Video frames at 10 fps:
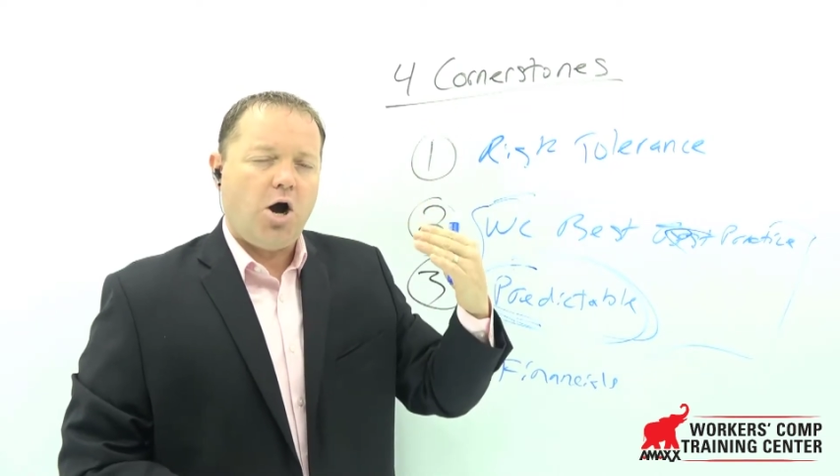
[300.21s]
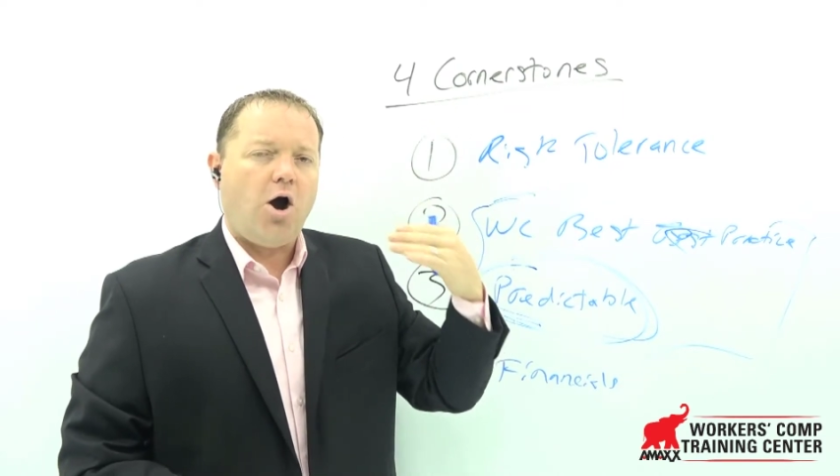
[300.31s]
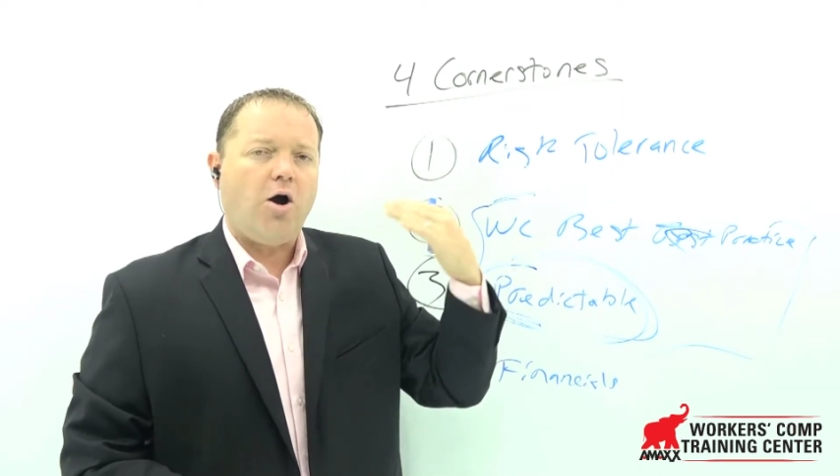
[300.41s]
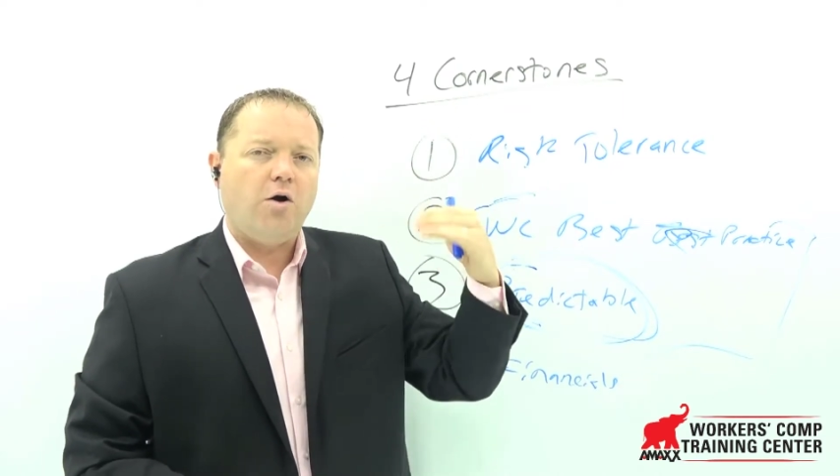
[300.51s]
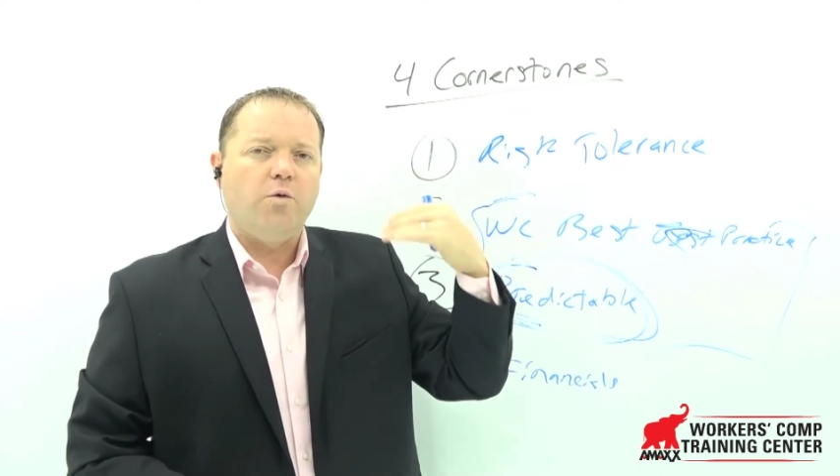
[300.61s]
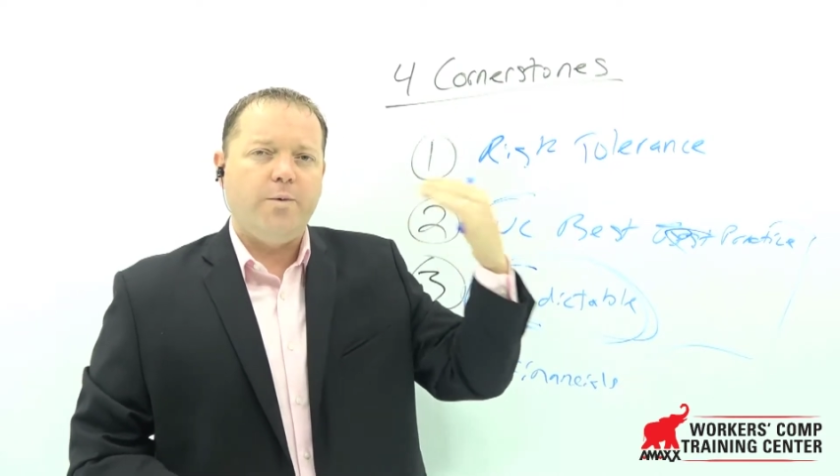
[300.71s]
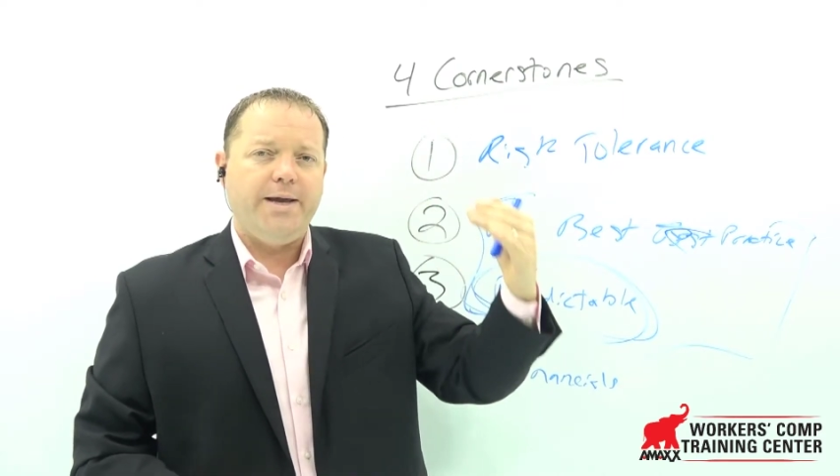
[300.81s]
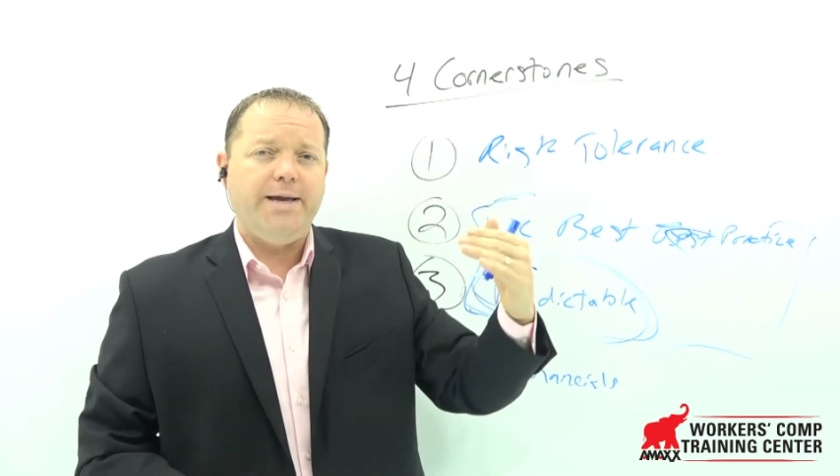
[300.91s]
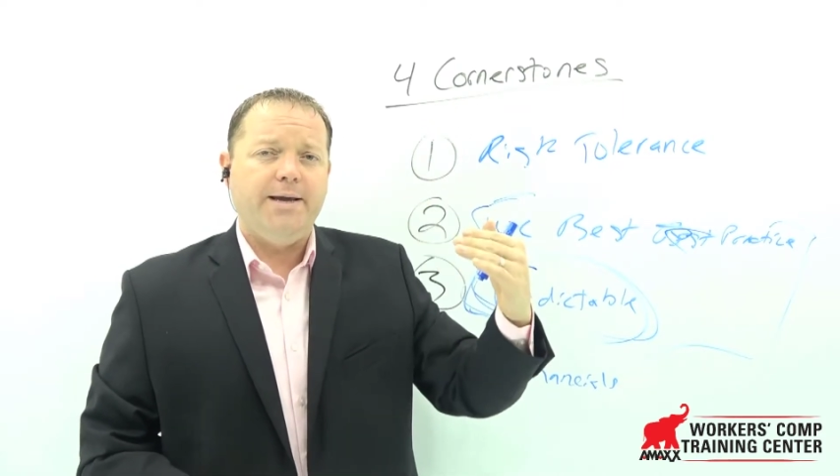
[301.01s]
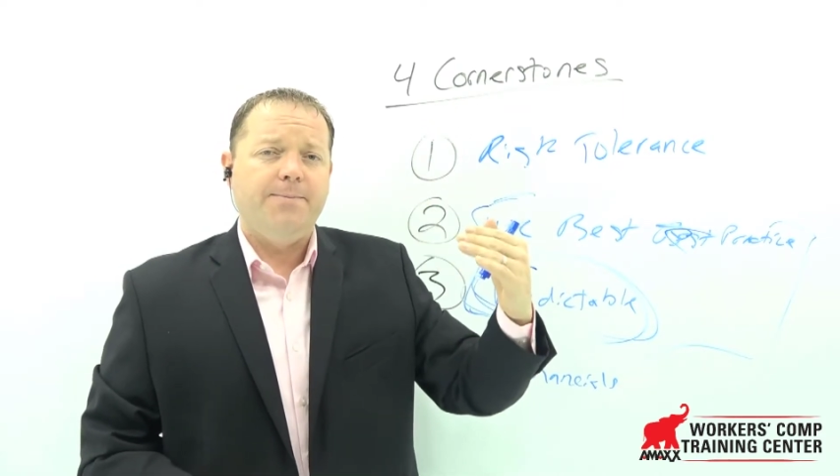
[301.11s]
are
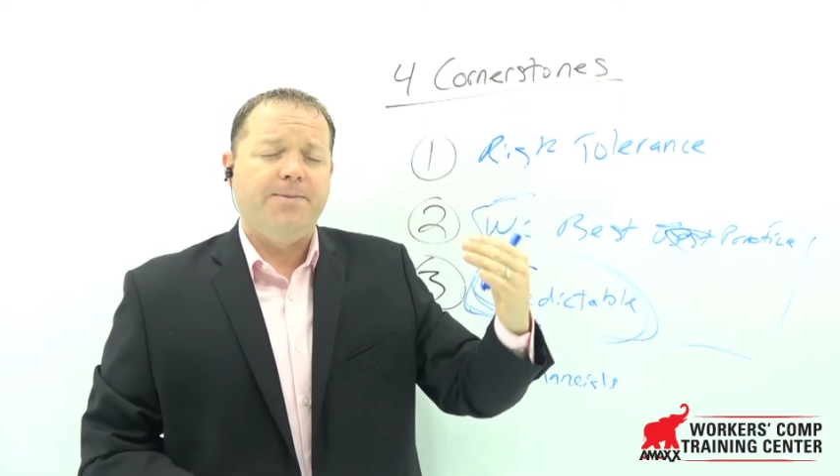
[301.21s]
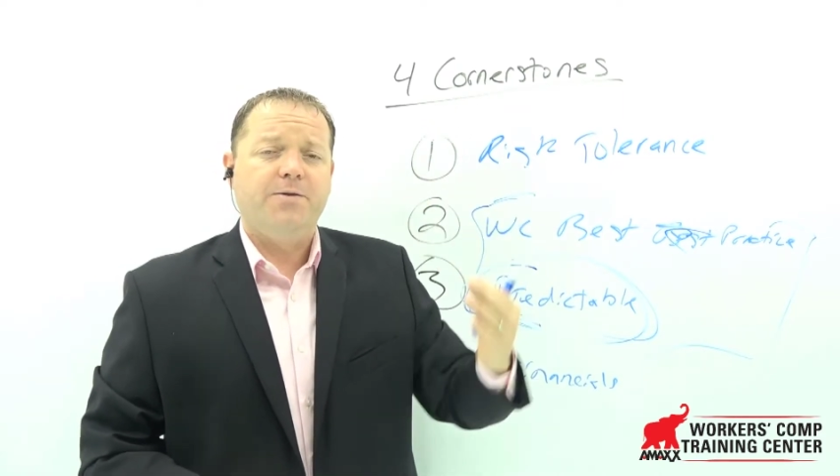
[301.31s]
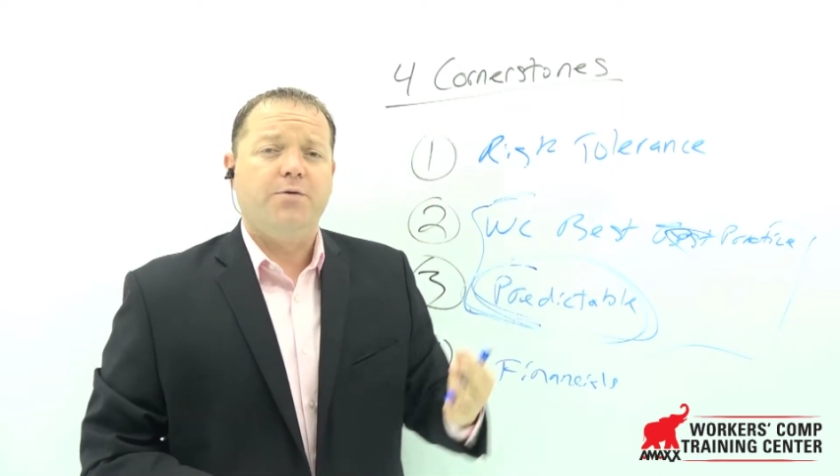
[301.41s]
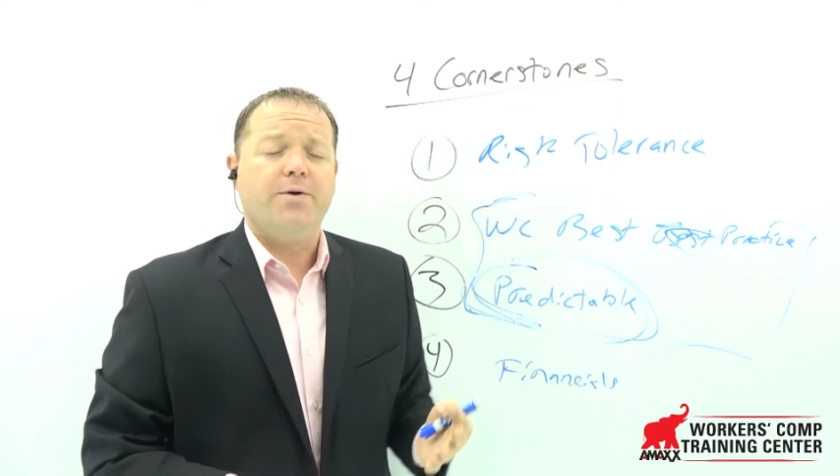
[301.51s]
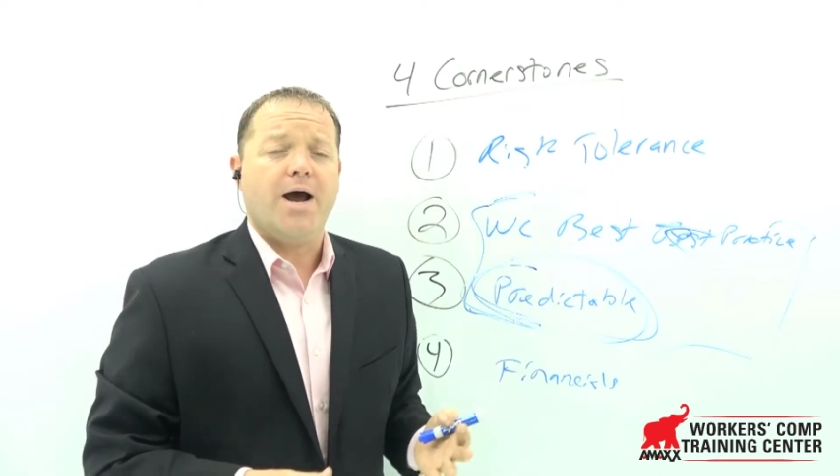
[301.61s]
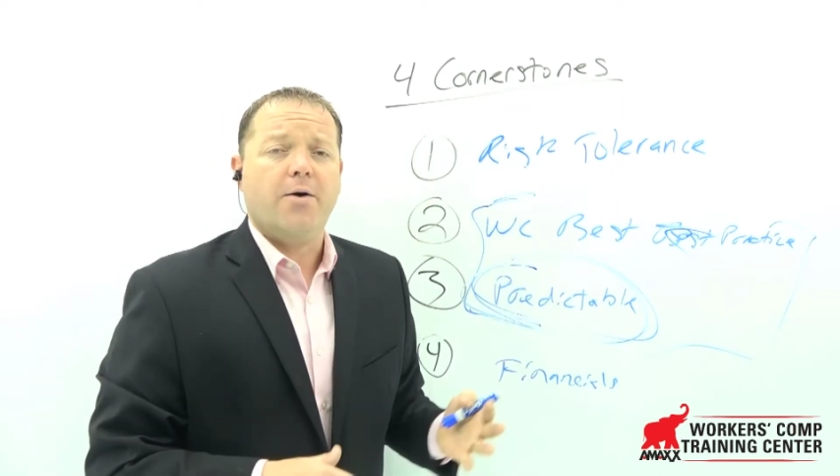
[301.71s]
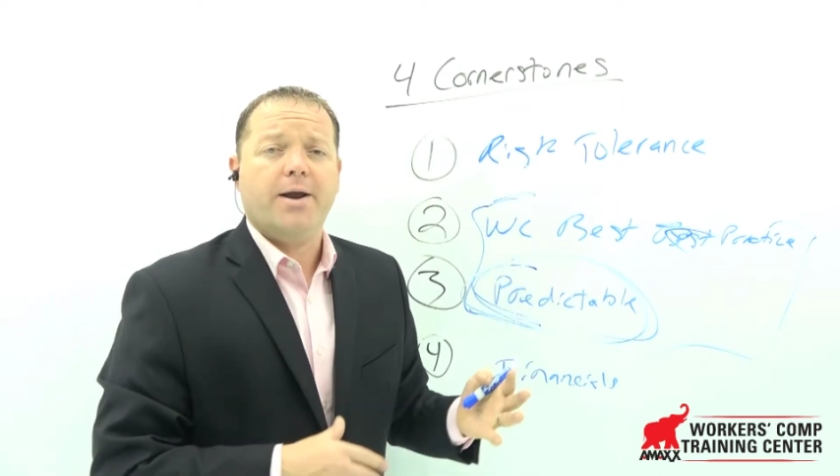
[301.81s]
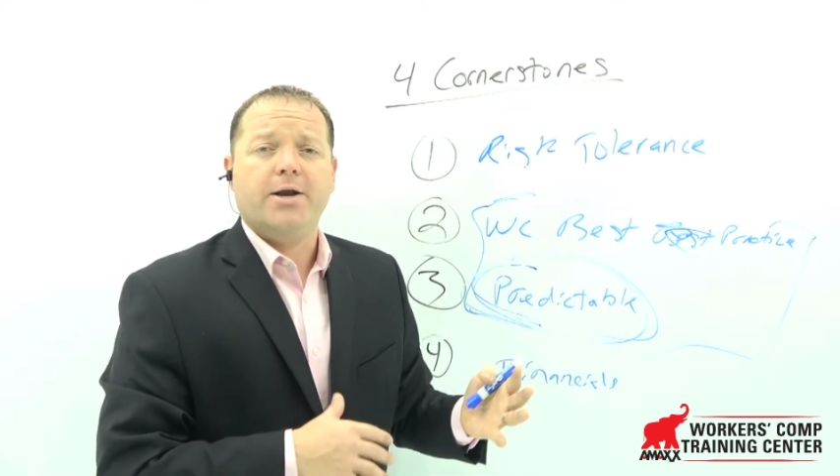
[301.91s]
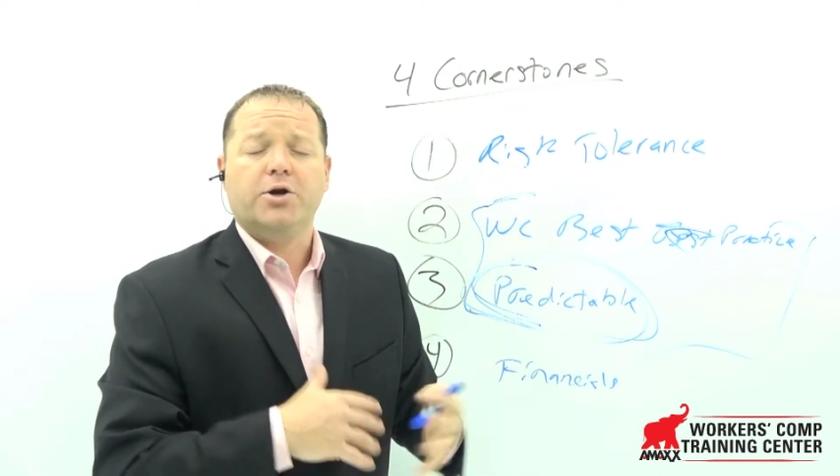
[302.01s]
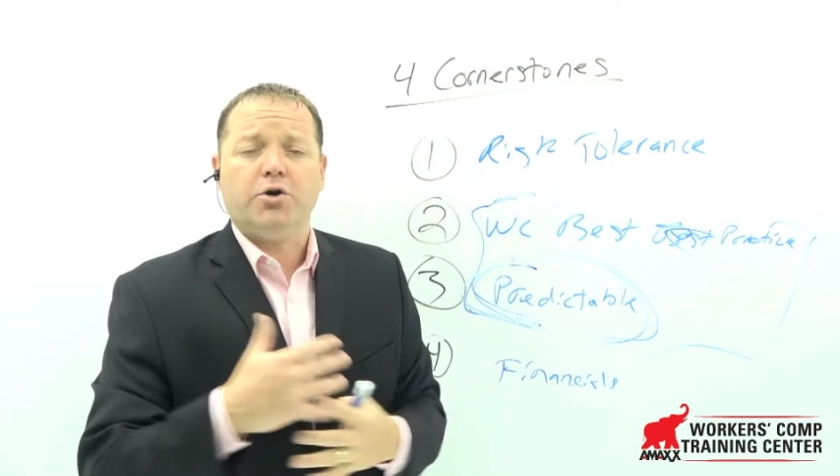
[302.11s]
we to now
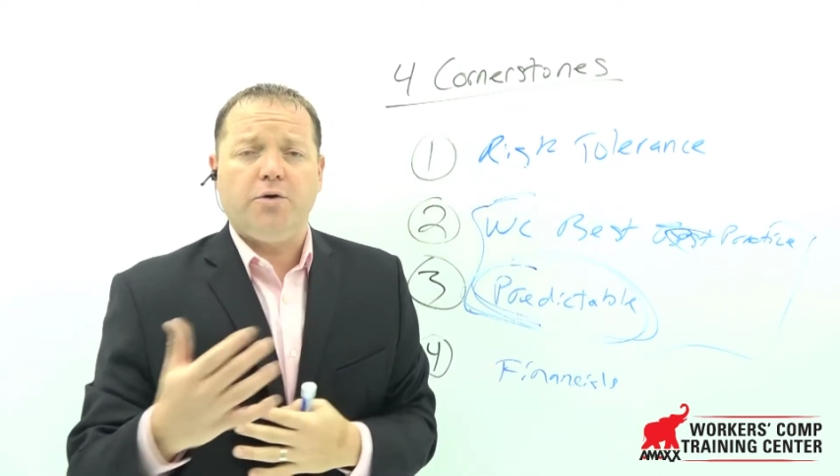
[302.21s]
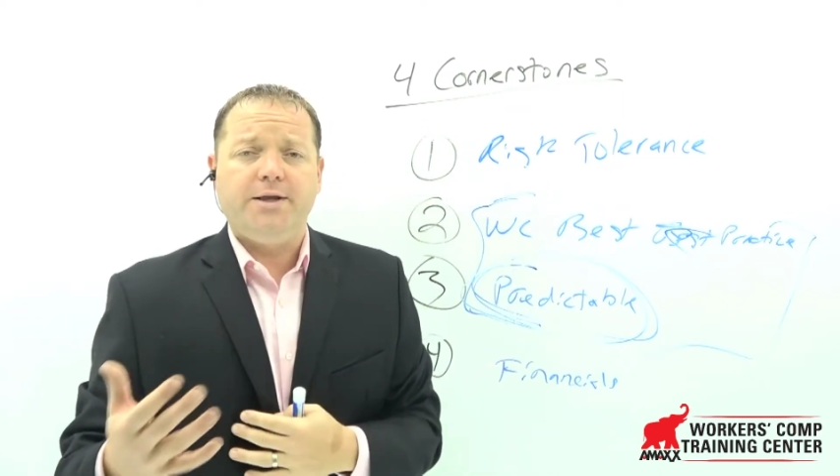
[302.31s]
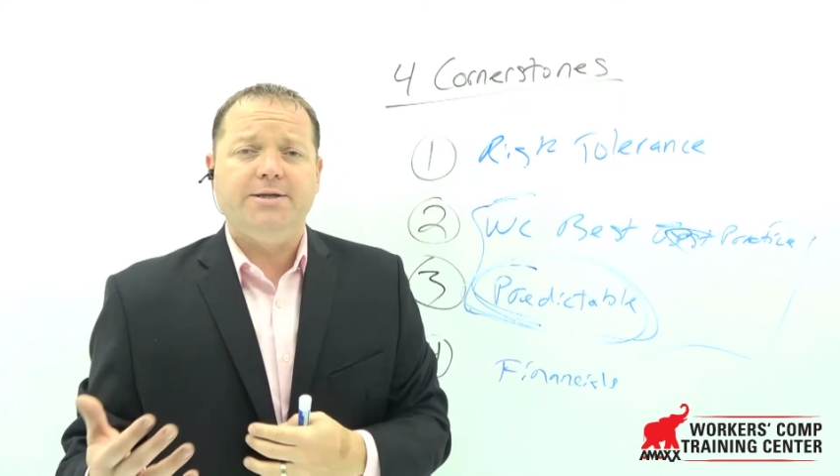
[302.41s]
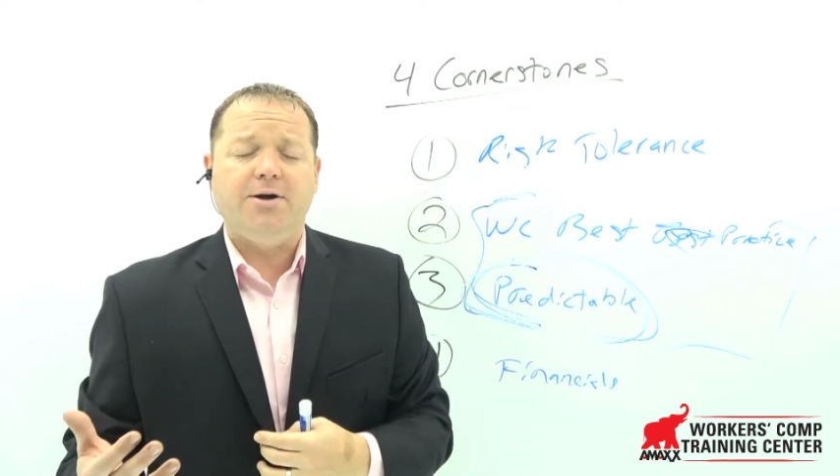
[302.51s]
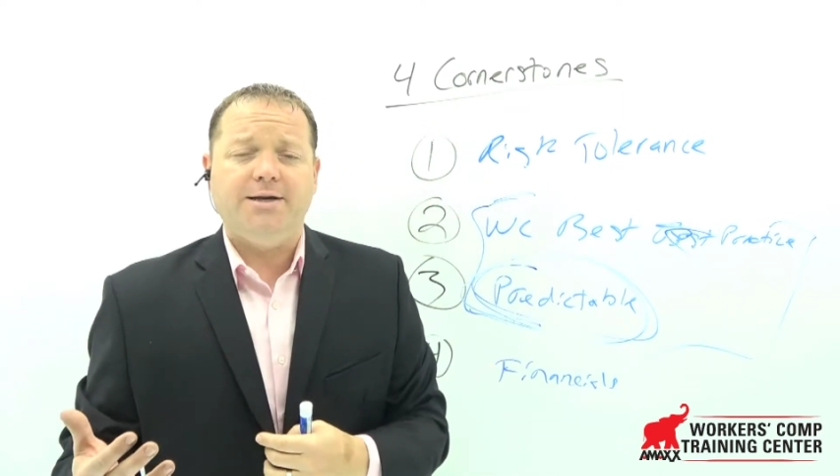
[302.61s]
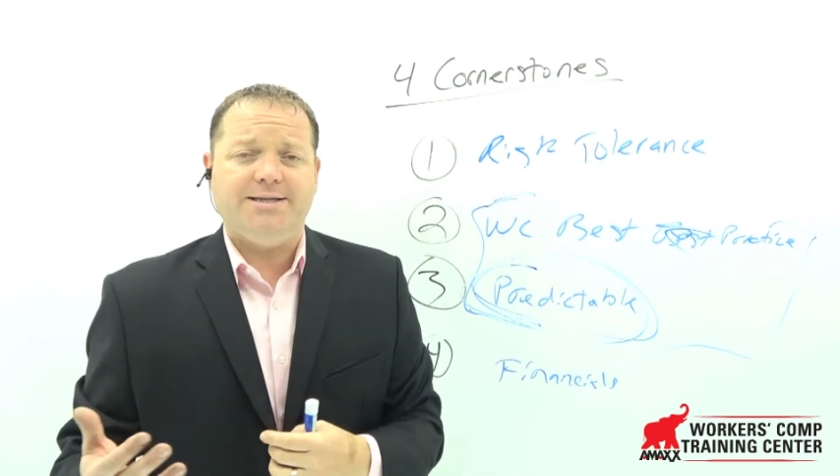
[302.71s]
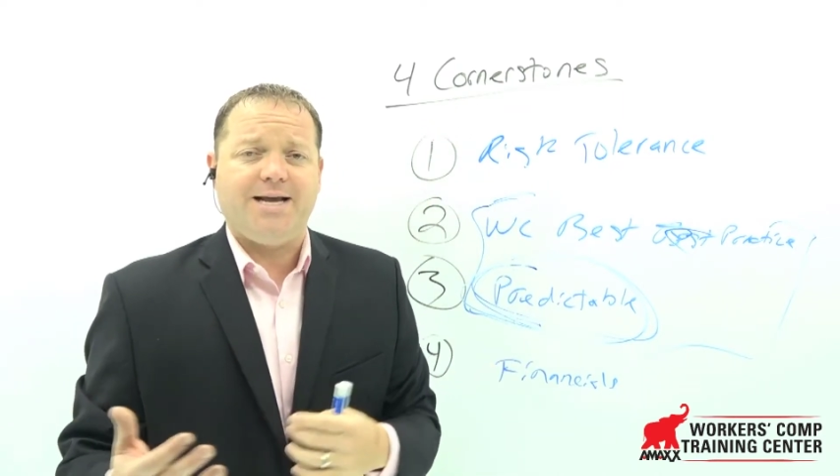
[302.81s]
incur these losses?